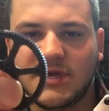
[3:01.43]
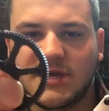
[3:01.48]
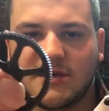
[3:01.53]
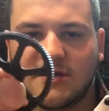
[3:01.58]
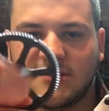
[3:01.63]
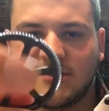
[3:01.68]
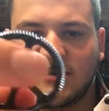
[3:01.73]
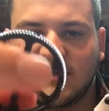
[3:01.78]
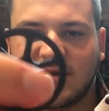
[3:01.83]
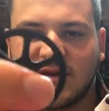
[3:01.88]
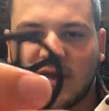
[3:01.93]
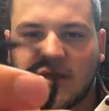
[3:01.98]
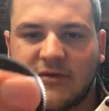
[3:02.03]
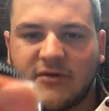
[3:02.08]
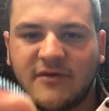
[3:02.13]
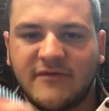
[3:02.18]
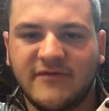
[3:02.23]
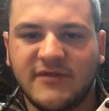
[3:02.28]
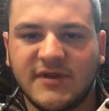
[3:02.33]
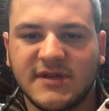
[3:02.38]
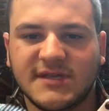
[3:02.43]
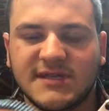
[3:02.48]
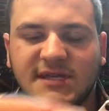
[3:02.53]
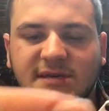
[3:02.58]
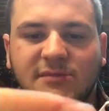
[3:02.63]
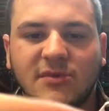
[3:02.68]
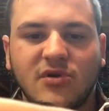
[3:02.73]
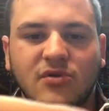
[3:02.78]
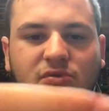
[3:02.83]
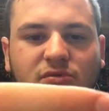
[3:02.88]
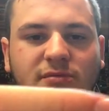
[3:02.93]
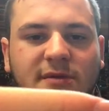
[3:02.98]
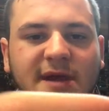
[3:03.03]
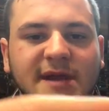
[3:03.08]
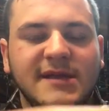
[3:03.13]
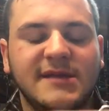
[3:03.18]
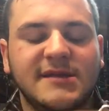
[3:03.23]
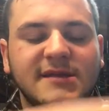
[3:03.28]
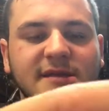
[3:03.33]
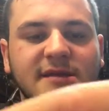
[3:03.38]
gear, and I don't know if you can see, but
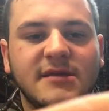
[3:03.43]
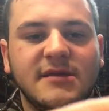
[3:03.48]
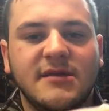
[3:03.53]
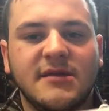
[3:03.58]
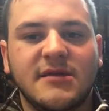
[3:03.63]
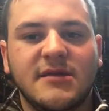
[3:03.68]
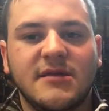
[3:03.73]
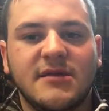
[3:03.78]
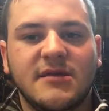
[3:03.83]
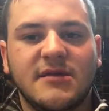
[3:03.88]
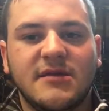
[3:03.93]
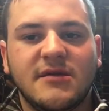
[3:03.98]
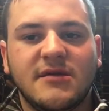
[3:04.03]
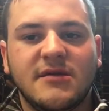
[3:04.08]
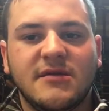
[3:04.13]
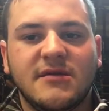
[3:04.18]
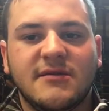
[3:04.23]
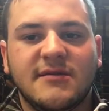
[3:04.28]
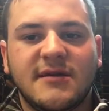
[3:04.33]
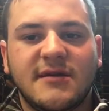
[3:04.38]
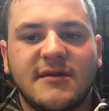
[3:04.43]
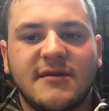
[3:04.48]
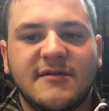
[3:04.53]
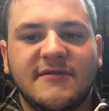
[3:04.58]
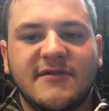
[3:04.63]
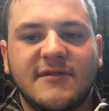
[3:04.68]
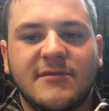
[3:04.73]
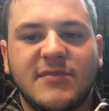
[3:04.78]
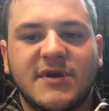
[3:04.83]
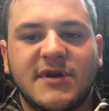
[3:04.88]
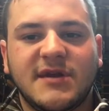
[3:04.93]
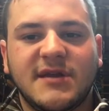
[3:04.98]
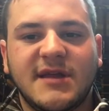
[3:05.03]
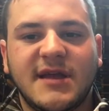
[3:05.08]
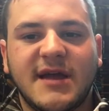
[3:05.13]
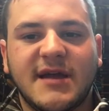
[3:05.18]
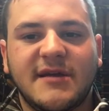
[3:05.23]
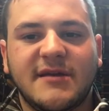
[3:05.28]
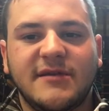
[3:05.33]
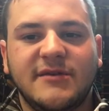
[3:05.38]
right there, if I bring,
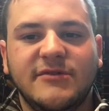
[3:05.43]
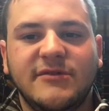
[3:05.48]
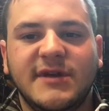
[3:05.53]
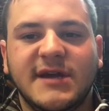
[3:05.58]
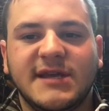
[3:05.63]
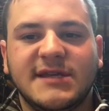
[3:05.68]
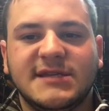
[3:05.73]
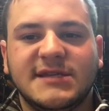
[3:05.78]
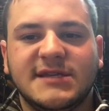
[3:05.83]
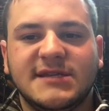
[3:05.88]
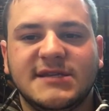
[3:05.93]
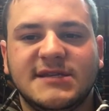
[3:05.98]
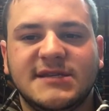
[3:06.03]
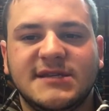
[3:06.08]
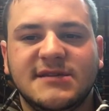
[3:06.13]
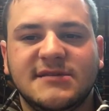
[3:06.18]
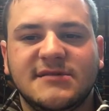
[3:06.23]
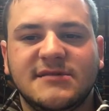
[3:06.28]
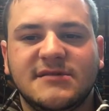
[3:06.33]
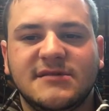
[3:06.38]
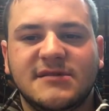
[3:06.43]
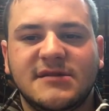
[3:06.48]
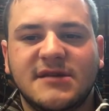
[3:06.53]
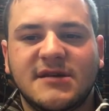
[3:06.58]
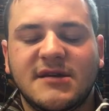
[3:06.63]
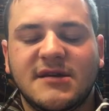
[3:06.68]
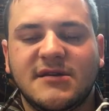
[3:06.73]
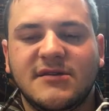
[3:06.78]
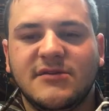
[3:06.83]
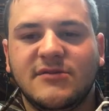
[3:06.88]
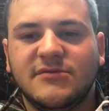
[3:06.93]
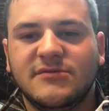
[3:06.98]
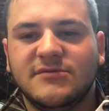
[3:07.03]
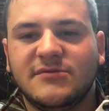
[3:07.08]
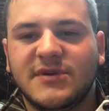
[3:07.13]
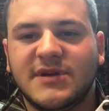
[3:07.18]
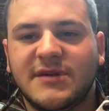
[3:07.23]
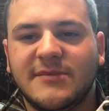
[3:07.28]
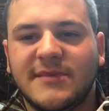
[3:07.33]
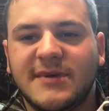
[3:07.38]
yeah, you guys can see. No,
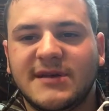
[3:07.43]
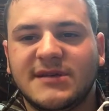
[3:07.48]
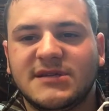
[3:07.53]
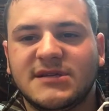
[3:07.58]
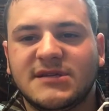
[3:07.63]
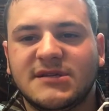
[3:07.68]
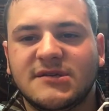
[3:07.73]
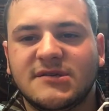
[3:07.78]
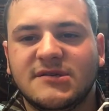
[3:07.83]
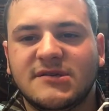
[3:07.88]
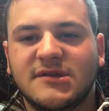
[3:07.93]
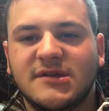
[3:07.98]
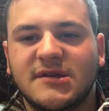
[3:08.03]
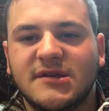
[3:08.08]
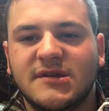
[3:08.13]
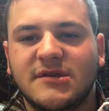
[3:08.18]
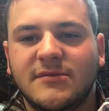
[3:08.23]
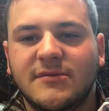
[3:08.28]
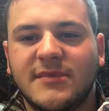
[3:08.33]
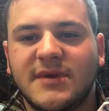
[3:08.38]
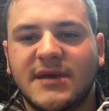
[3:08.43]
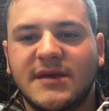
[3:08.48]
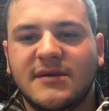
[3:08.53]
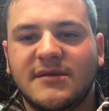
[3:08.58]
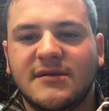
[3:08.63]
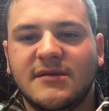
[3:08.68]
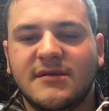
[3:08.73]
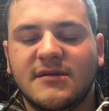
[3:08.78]
bring it back just a little bit.